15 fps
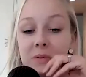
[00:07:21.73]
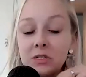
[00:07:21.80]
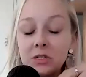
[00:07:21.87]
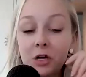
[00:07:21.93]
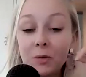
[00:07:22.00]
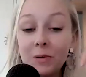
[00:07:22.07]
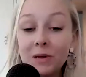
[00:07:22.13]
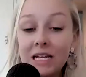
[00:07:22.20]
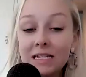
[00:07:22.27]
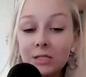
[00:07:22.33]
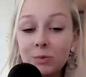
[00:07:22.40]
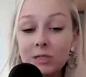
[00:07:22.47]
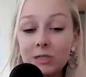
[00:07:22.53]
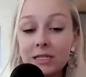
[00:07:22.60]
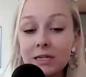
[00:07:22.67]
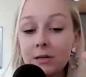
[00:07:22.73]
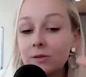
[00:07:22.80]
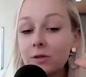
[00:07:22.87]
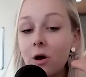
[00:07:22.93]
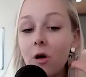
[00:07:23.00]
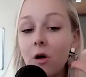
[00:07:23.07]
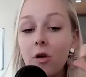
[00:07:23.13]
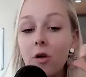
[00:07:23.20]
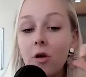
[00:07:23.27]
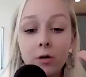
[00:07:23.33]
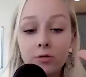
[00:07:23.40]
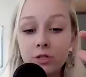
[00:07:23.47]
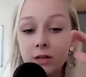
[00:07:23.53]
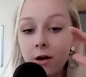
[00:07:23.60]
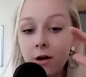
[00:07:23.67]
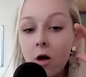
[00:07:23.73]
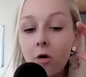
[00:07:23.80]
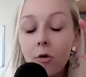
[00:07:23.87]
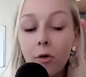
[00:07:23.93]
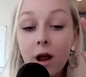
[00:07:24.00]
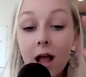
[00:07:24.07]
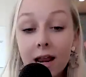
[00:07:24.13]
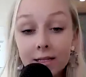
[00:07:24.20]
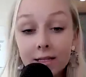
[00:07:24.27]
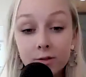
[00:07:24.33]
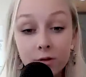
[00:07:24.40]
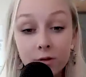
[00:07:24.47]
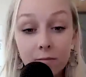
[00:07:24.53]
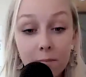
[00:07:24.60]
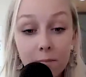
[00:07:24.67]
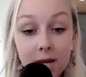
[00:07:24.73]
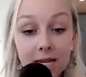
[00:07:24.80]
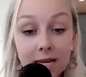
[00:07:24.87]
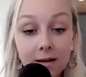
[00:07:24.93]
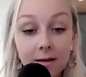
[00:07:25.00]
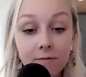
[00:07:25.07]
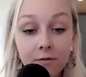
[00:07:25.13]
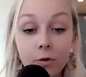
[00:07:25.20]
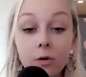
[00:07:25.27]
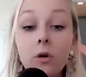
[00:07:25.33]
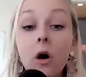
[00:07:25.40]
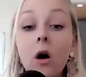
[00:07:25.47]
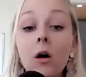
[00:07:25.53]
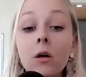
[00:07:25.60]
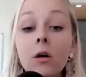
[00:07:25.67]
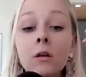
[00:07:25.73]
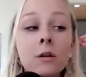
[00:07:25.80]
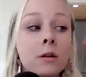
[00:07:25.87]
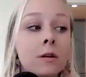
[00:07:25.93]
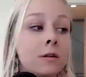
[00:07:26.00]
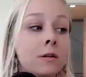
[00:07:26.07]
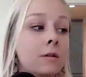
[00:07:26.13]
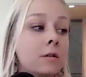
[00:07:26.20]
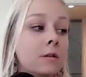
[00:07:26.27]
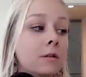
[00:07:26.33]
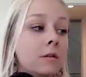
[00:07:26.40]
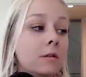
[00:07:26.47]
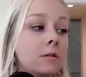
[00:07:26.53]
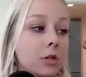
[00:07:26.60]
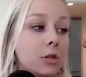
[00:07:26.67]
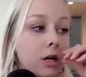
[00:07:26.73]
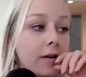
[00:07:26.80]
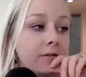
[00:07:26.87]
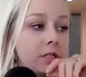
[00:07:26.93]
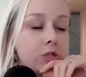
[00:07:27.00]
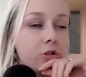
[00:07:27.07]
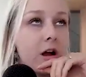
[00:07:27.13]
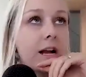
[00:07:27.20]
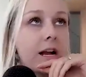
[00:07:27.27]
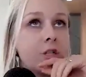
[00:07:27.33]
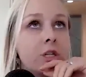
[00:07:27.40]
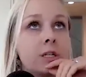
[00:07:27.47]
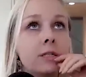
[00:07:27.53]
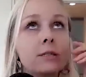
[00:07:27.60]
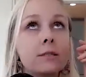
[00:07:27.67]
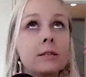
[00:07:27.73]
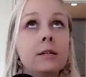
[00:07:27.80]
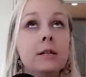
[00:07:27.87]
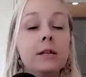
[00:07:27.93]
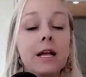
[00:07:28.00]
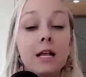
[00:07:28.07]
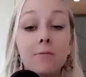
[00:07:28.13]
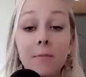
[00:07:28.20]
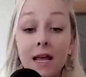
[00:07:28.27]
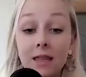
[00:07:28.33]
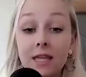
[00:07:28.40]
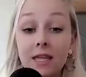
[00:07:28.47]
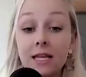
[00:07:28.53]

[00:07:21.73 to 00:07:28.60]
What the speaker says: when you're going into a sales call, a coaching call, or any sort of meaningful call. Turn off distractions and make